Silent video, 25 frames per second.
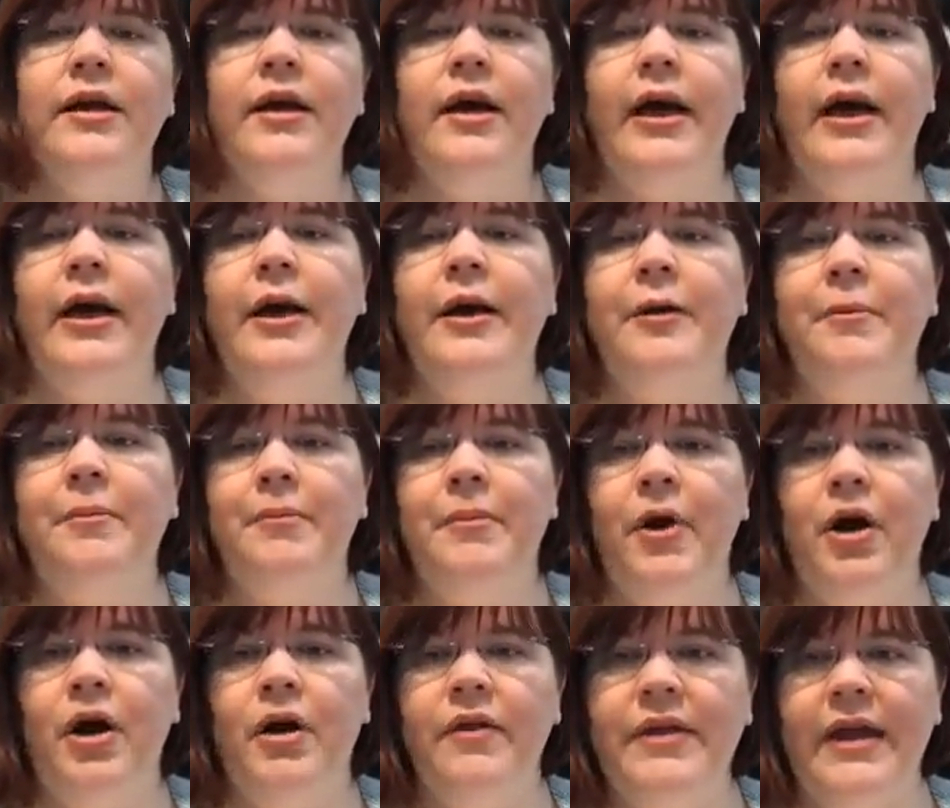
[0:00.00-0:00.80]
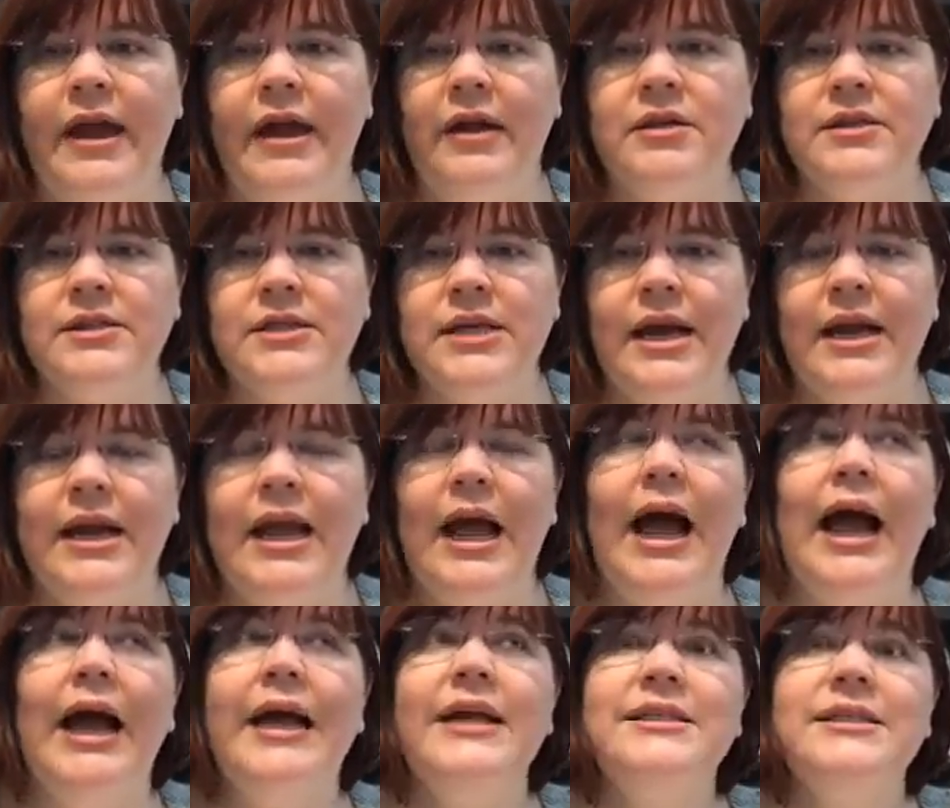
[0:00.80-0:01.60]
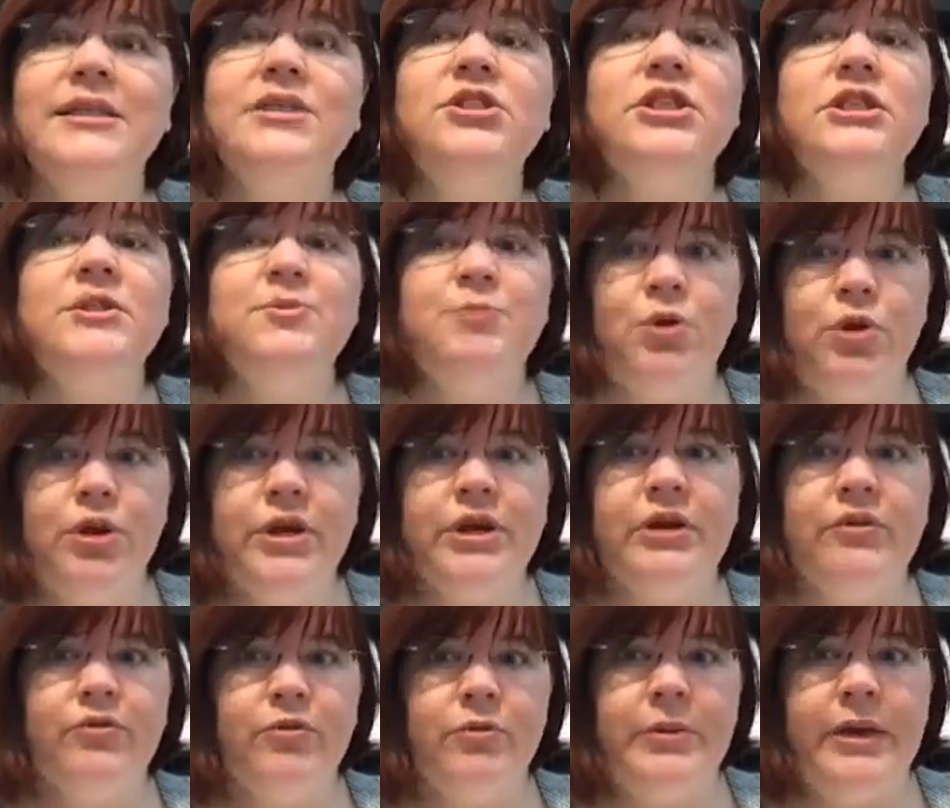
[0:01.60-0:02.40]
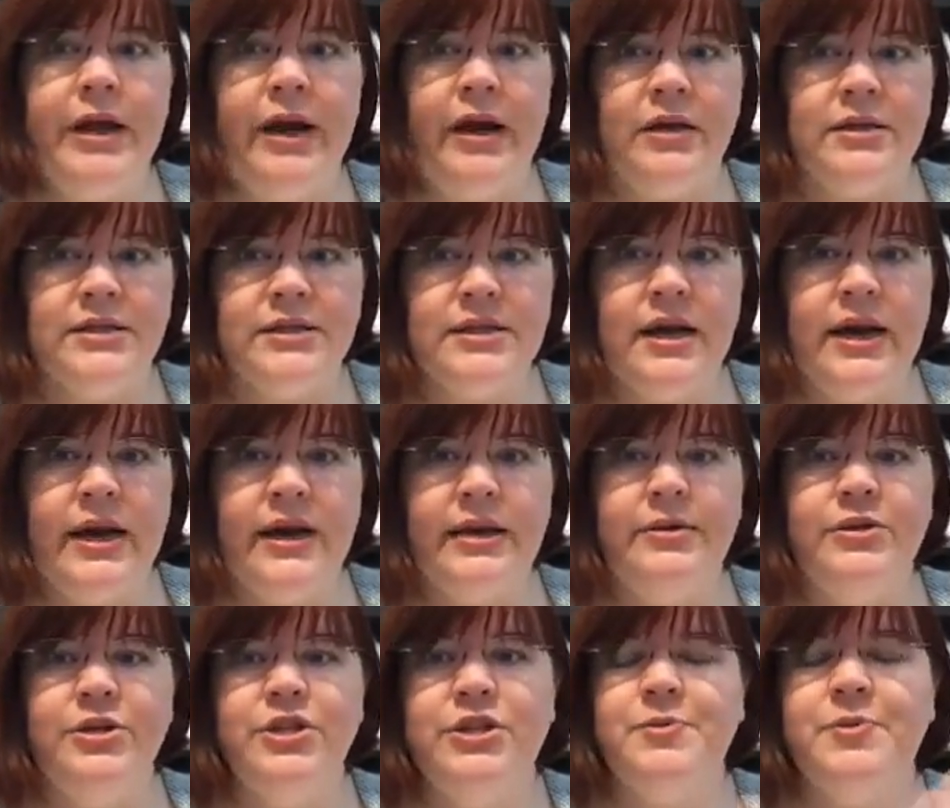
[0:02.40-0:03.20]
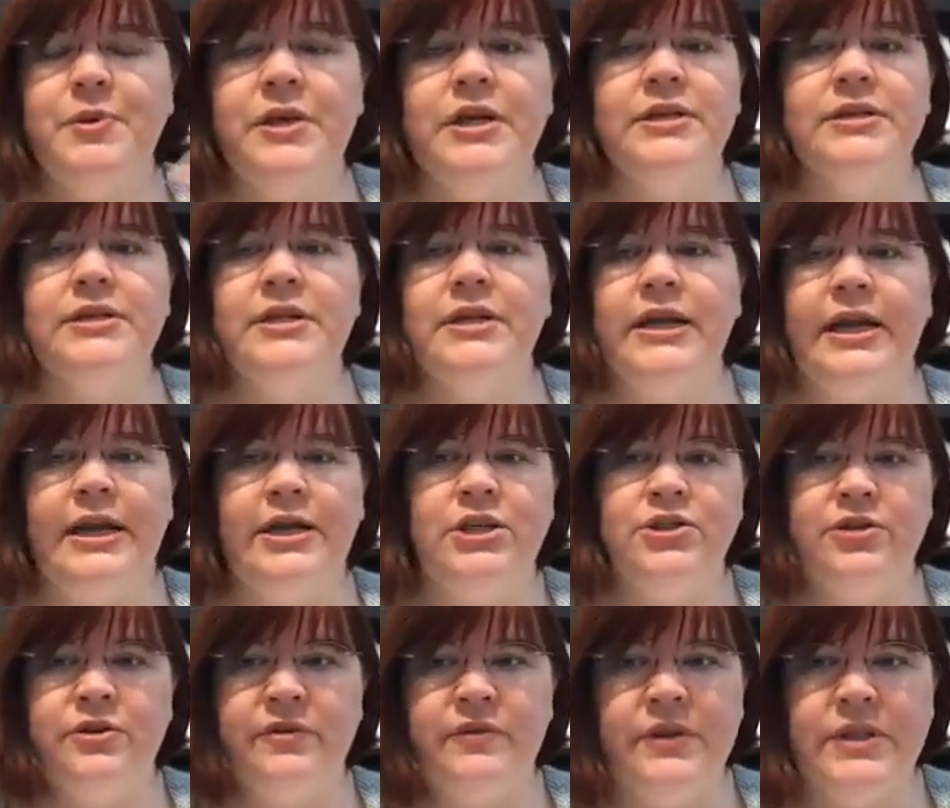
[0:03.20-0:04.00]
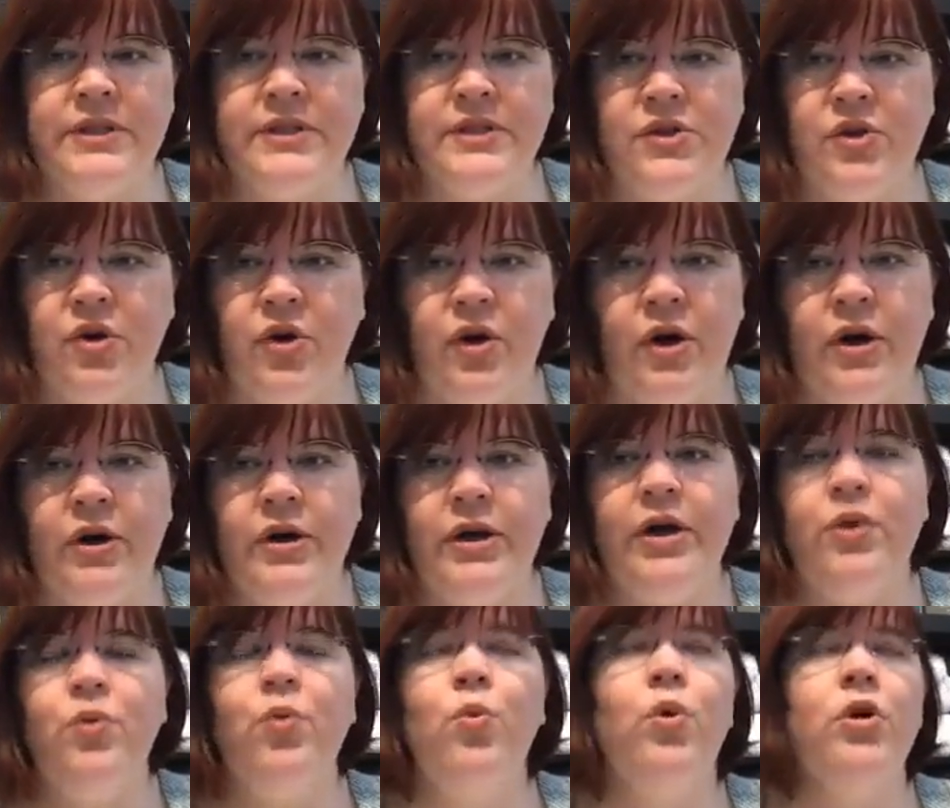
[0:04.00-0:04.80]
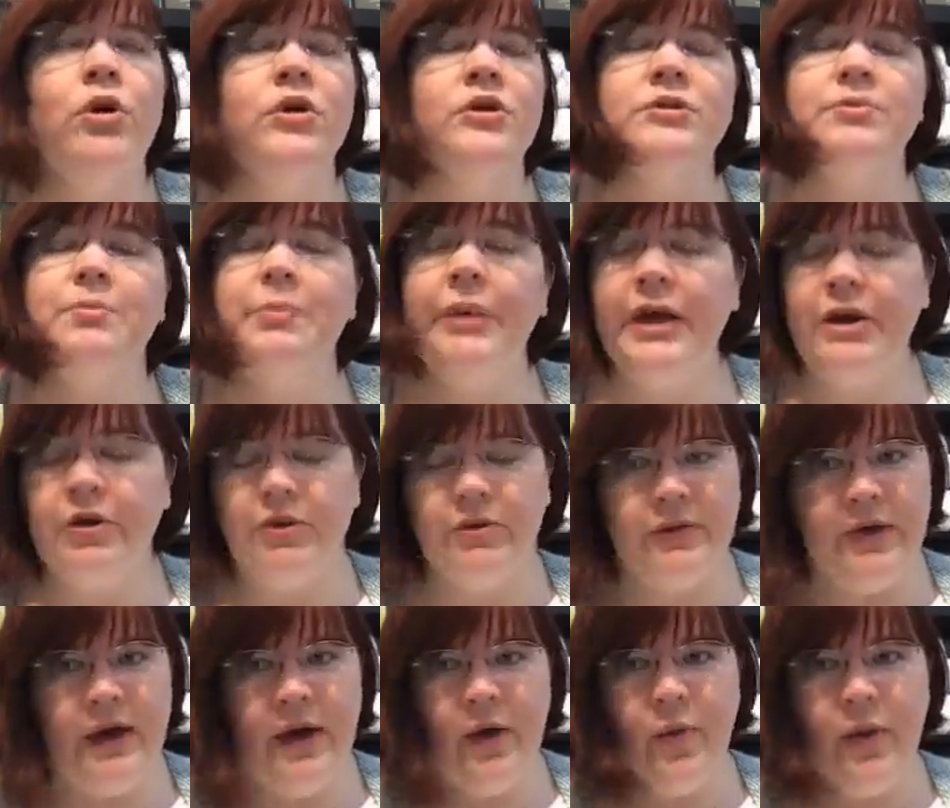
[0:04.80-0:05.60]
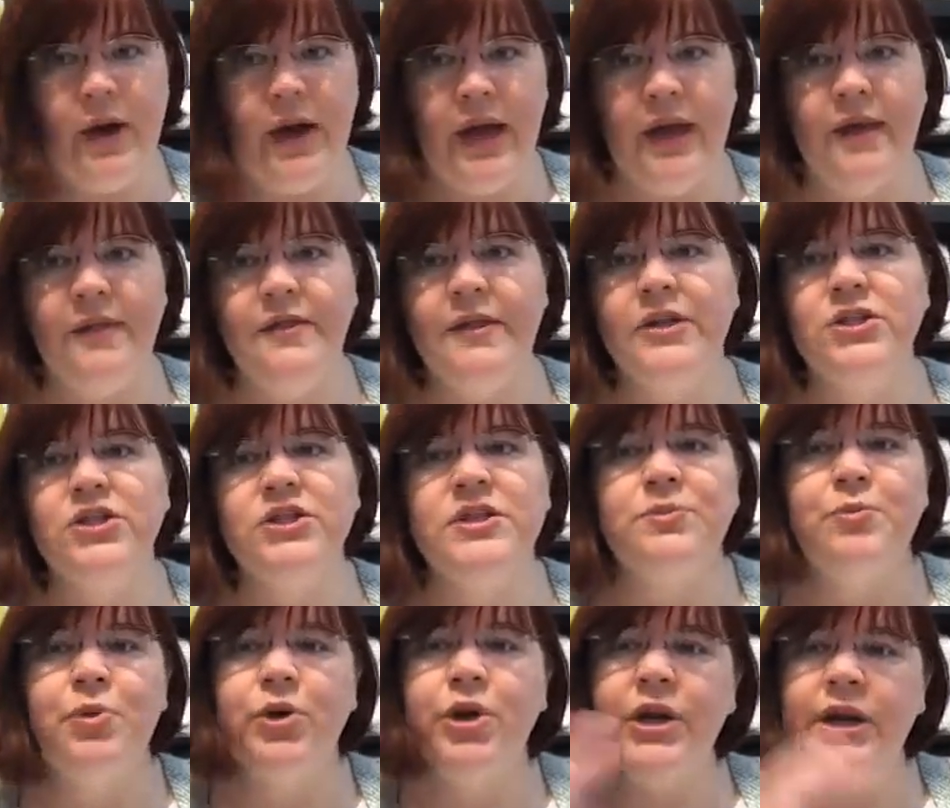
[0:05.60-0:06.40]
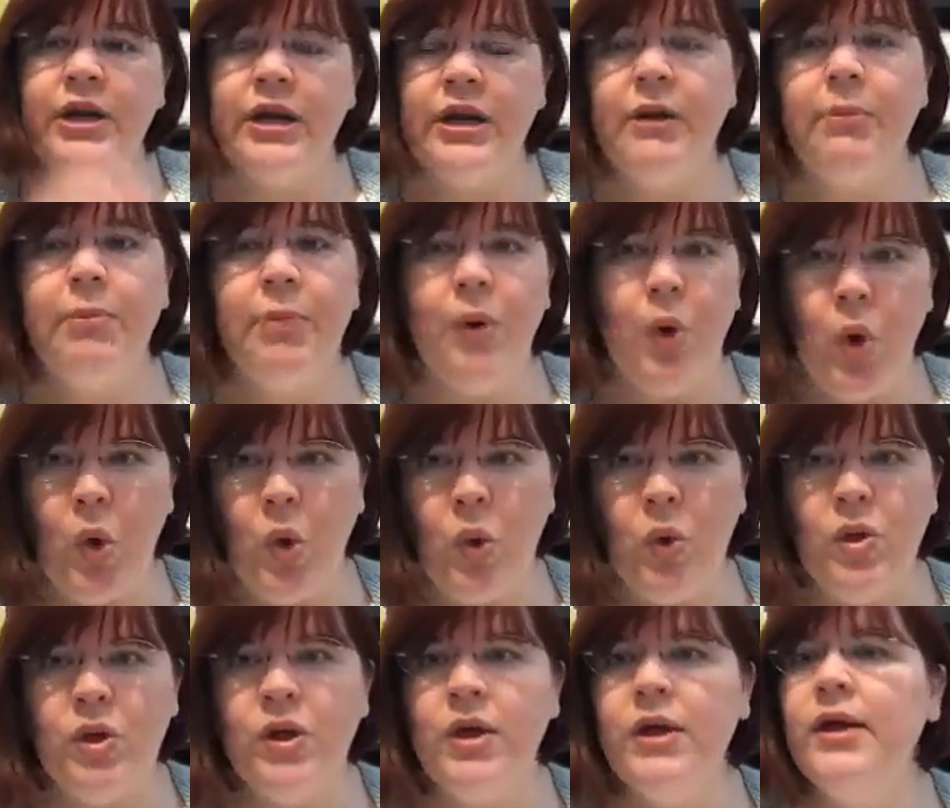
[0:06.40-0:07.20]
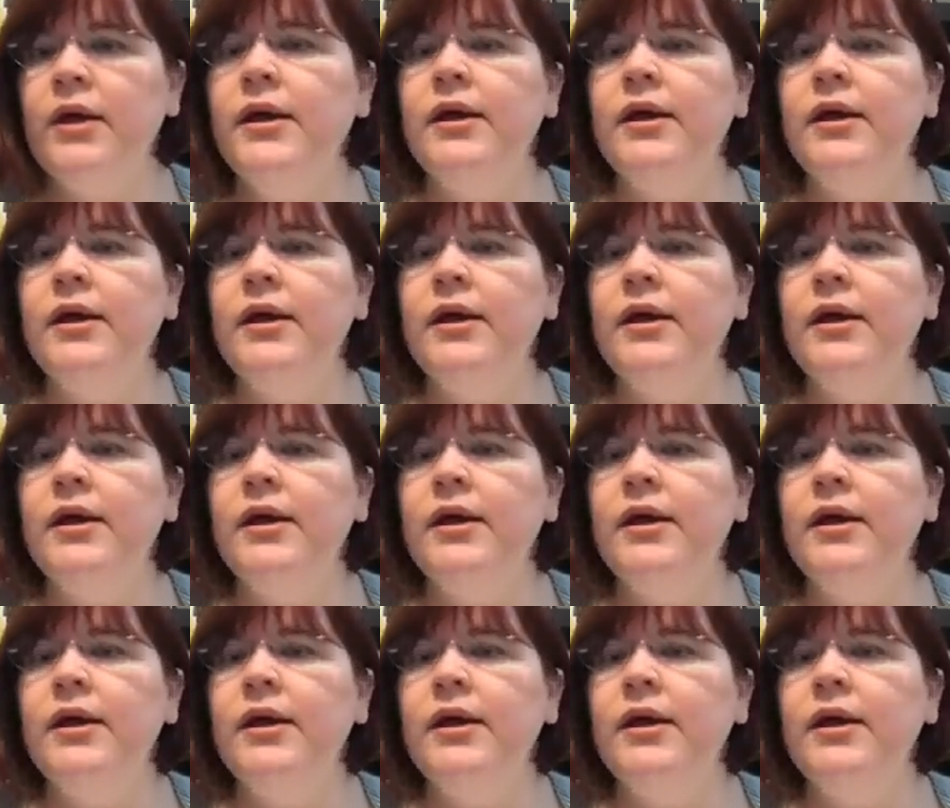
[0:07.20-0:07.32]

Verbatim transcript: um, on the outside i suggest pulling it from the outside just because the nature of this yarn it worked better that way and then just put it in a bowl